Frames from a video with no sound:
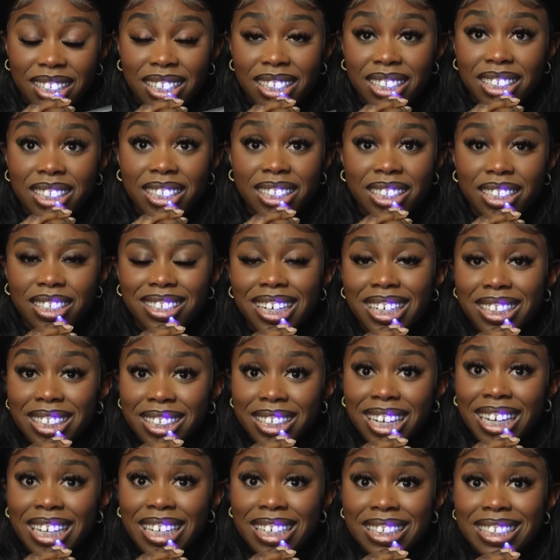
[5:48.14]
it's that's
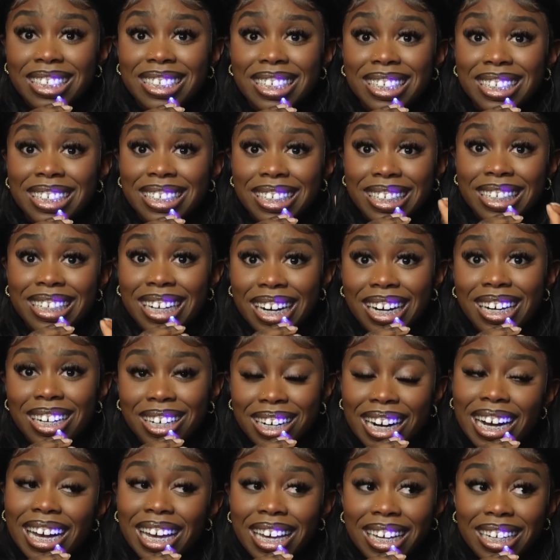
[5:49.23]
why it's DIY.
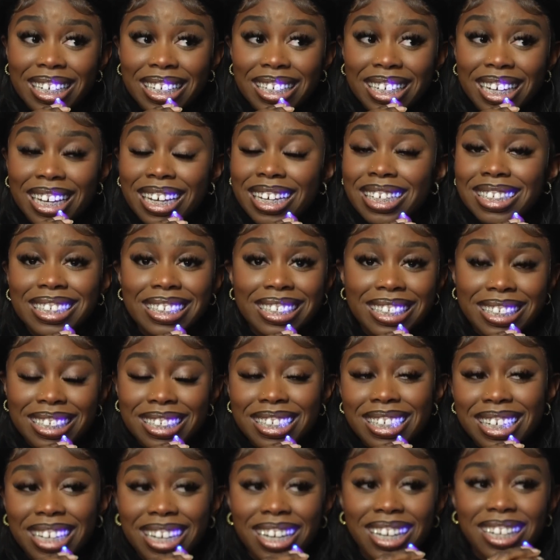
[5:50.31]
Mm-hmm. It's
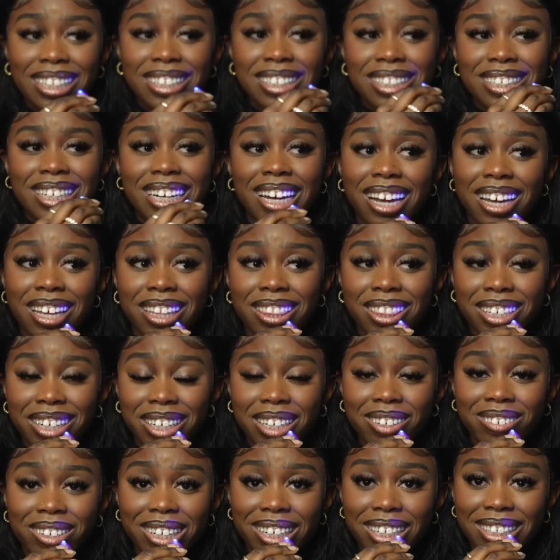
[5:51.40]
easy and
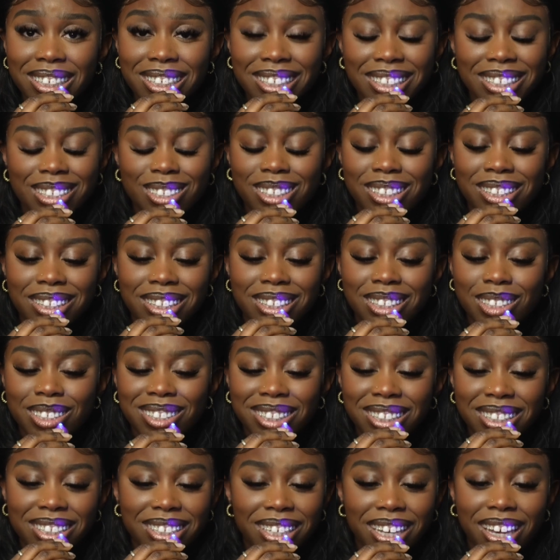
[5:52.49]
thirty bucks.
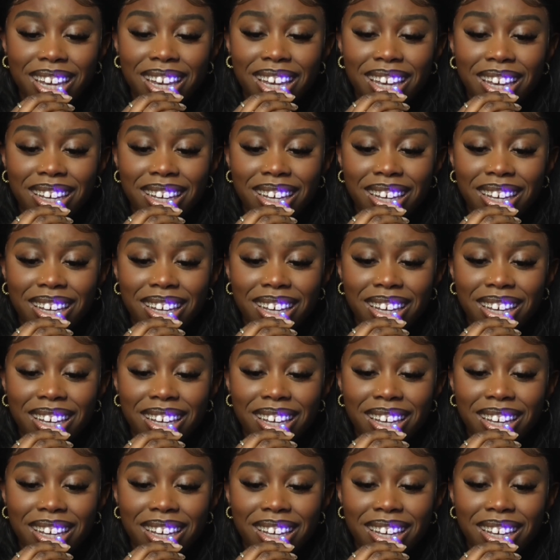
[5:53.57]
Yeah.